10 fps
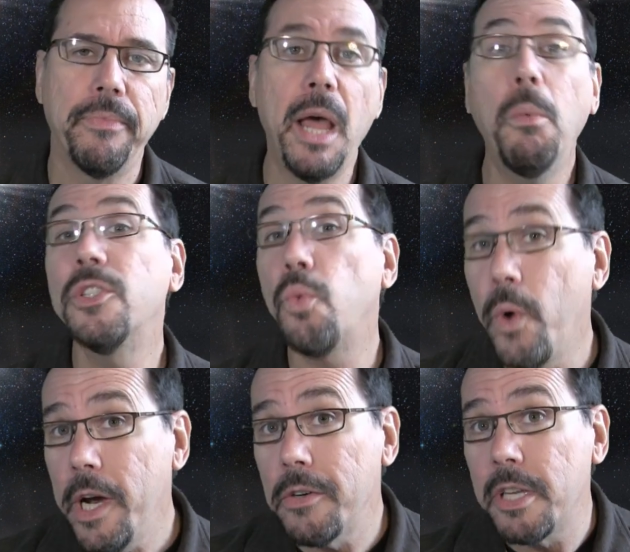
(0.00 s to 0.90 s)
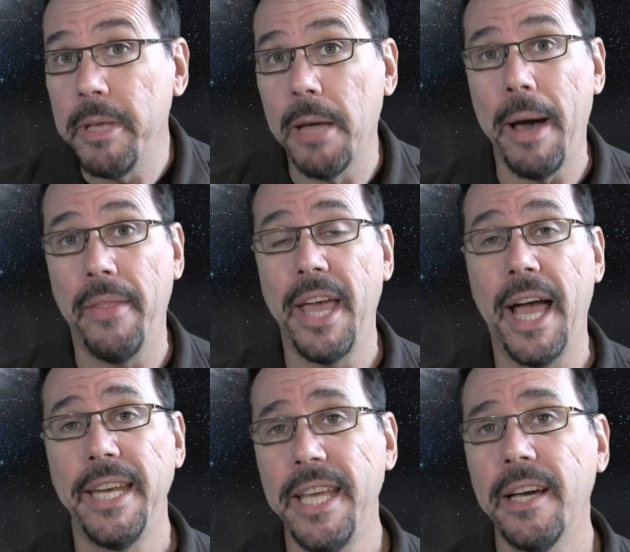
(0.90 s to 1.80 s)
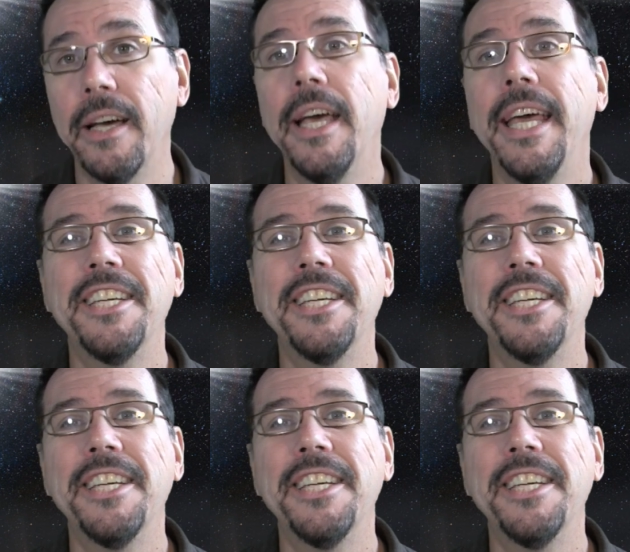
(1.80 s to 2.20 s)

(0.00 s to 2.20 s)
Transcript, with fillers: Now, what's weird to me about the idea